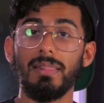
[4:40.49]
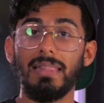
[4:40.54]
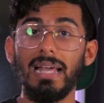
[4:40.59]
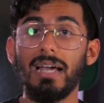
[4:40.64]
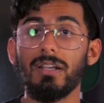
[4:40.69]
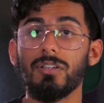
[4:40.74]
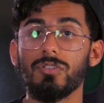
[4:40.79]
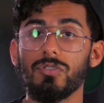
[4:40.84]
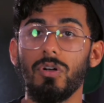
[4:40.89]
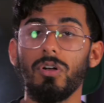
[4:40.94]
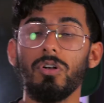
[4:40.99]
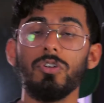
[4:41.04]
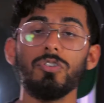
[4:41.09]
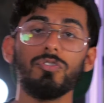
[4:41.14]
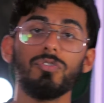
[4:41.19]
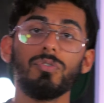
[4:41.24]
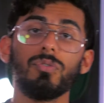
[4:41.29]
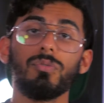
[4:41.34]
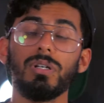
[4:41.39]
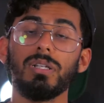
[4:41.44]
that is
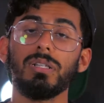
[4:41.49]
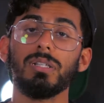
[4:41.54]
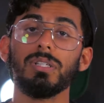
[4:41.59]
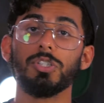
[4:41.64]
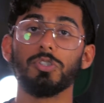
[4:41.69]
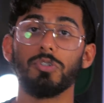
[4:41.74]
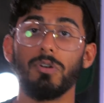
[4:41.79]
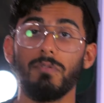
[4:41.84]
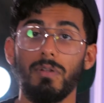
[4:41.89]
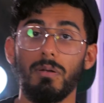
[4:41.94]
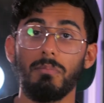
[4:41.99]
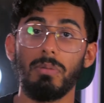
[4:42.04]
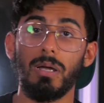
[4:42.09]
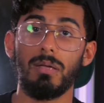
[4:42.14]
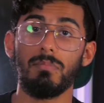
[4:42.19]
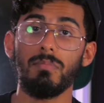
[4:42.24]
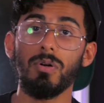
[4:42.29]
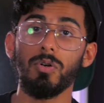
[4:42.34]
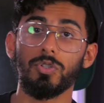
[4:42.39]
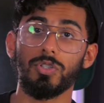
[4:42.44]
also really driven by
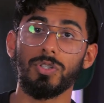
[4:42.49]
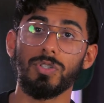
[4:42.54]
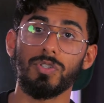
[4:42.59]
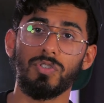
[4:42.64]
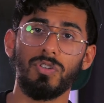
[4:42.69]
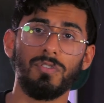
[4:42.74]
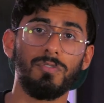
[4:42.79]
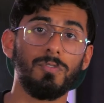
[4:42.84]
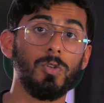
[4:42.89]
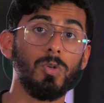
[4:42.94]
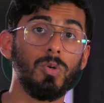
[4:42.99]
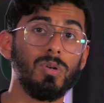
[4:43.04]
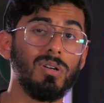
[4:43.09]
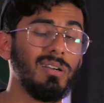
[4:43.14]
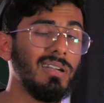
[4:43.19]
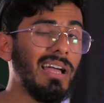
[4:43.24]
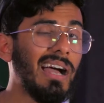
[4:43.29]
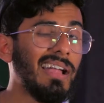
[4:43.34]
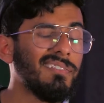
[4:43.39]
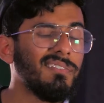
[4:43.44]
emotion. So if you're
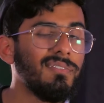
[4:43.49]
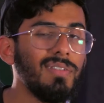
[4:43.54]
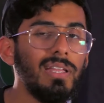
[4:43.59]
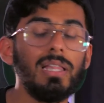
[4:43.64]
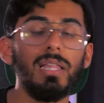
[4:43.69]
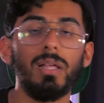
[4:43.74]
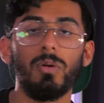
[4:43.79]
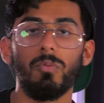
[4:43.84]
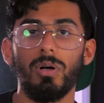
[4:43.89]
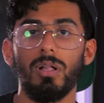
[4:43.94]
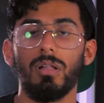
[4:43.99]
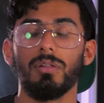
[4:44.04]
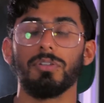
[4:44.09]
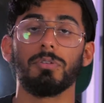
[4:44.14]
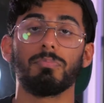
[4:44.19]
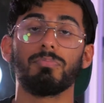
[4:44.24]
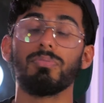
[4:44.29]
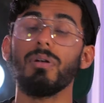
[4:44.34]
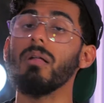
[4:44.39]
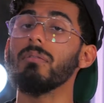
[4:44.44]
not feeling well,
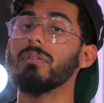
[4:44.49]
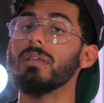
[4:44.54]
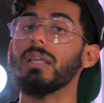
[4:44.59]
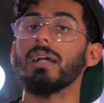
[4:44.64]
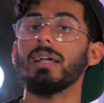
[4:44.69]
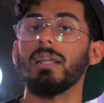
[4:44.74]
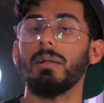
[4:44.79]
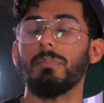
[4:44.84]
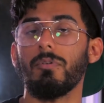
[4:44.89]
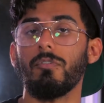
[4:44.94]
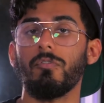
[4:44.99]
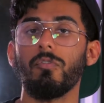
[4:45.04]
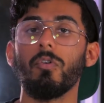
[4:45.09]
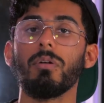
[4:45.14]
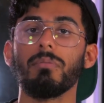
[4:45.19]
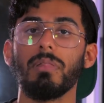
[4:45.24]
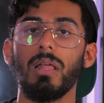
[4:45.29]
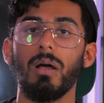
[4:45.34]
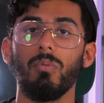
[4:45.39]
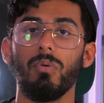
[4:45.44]
you're probably not going to
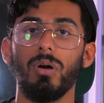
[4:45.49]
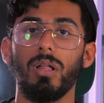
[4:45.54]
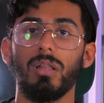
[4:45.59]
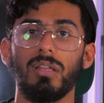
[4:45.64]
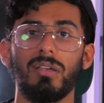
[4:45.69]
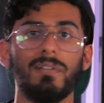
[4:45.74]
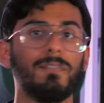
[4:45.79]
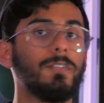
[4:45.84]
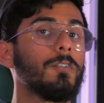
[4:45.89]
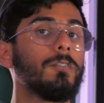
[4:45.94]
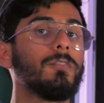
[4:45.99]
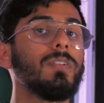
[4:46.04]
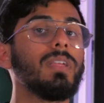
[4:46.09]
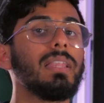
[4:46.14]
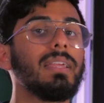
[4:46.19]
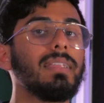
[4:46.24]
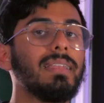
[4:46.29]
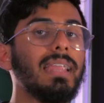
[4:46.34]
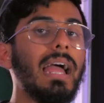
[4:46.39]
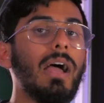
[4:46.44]
perform that well. And if you're
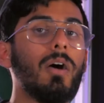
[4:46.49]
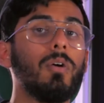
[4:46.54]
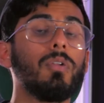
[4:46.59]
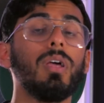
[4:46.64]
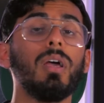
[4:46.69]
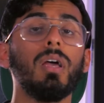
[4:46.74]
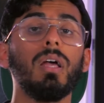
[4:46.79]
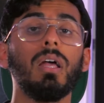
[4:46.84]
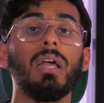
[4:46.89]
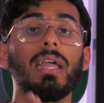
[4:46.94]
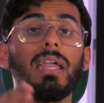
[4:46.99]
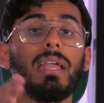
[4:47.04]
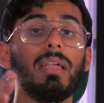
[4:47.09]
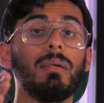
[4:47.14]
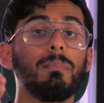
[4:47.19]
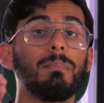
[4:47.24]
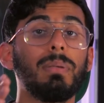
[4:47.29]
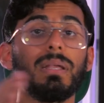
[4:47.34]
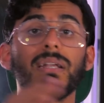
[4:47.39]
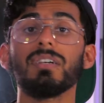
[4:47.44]
feeling down,
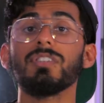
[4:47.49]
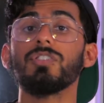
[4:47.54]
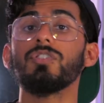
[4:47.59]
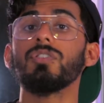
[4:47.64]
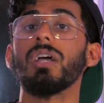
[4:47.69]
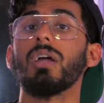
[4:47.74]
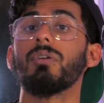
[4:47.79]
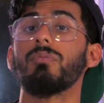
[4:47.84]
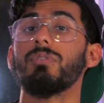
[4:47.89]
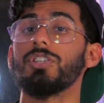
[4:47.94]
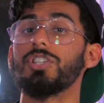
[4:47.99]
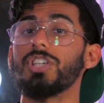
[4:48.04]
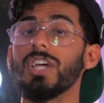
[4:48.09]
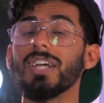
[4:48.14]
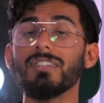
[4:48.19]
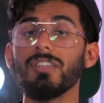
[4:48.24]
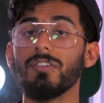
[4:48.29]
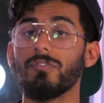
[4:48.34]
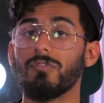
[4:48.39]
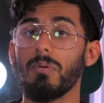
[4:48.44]
because you got
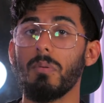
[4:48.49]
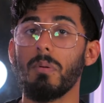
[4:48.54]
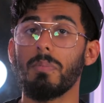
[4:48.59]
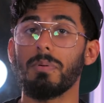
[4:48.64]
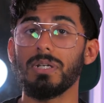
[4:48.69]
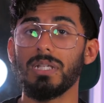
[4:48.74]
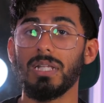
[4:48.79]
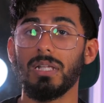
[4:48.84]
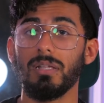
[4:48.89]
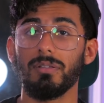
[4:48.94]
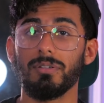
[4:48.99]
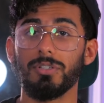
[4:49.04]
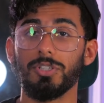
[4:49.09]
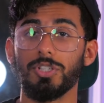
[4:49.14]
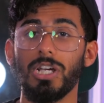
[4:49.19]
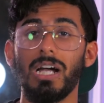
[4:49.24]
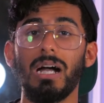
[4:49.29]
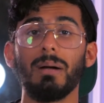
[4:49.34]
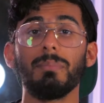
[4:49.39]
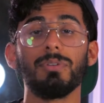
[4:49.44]
rejected from a particular
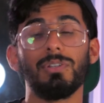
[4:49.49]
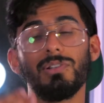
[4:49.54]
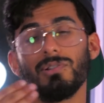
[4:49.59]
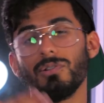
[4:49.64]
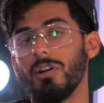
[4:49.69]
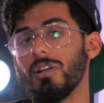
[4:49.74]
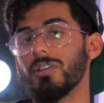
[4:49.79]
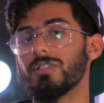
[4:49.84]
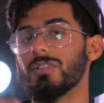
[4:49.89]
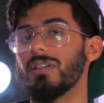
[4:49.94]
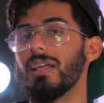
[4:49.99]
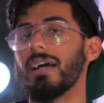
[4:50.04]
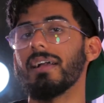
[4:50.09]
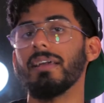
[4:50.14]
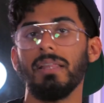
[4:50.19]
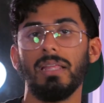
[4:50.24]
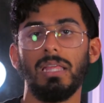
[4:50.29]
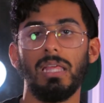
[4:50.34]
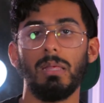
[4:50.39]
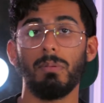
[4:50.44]
job, you're also not
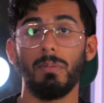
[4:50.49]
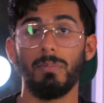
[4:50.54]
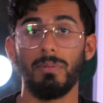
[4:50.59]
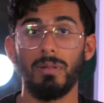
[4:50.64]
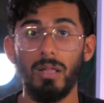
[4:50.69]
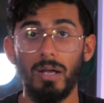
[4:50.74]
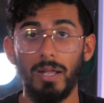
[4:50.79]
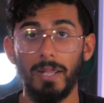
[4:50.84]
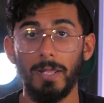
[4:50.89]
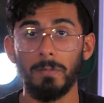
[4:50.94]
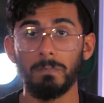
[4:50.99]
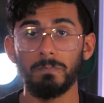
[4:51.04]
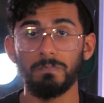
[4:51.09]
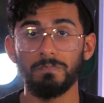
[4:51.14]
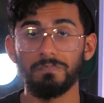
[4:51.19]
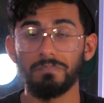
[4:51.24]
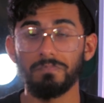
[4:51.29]
going to keep applying.